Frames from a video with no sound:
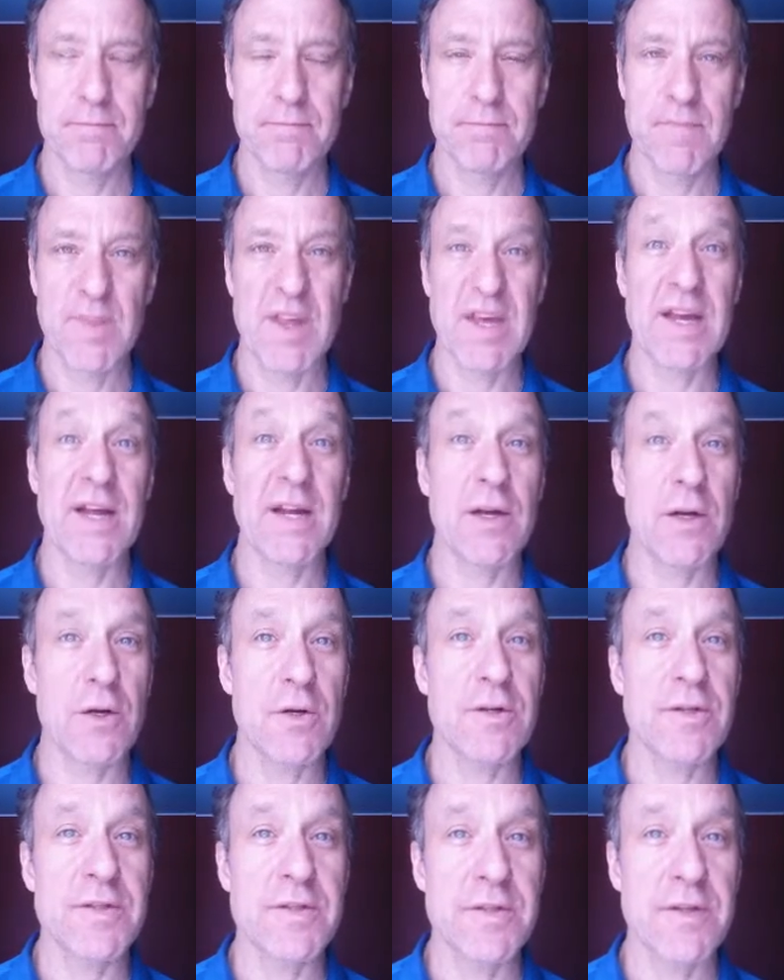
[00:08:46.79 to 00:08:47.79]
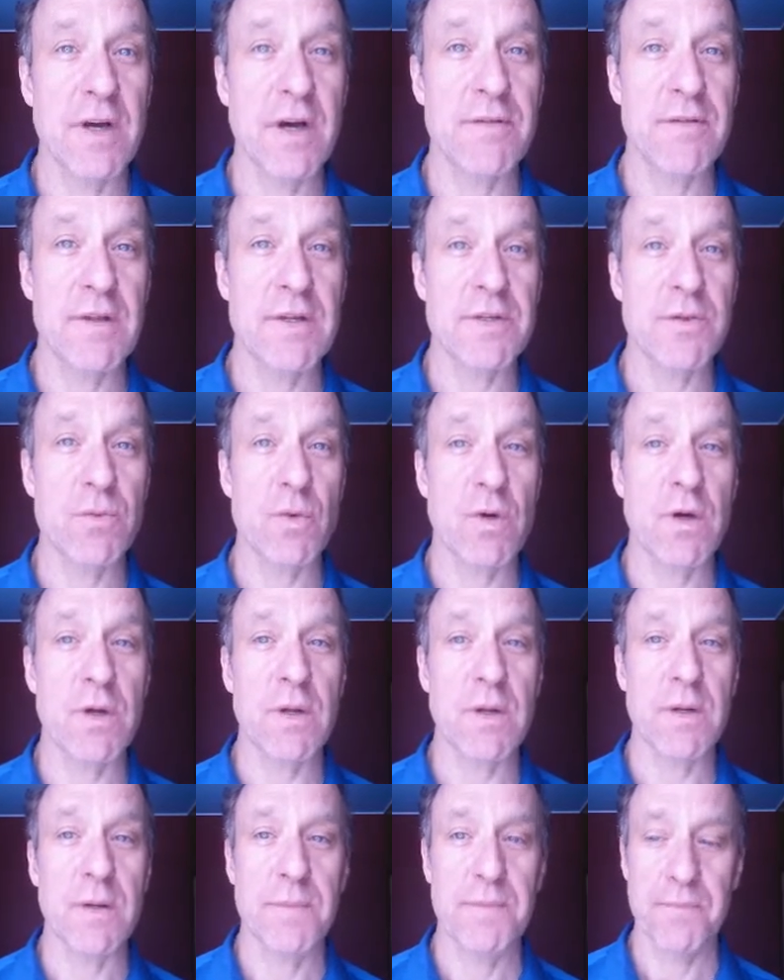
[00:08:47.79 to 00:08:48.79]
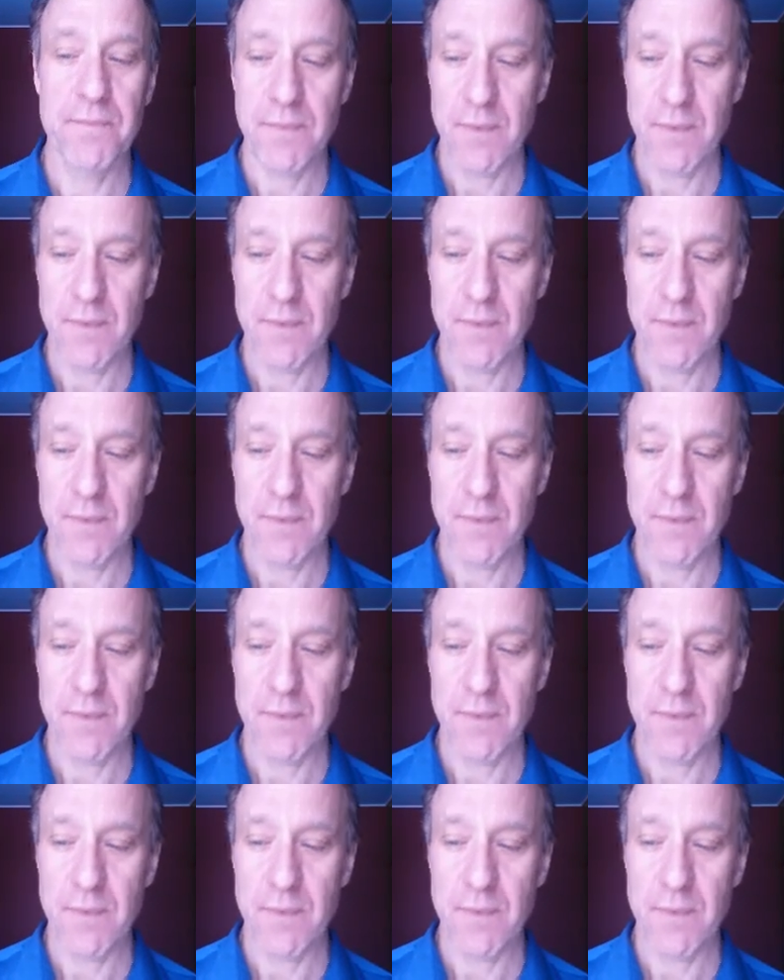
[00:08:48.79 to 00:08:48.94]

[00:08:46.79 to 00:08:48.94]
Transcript: the Hitlers of this world.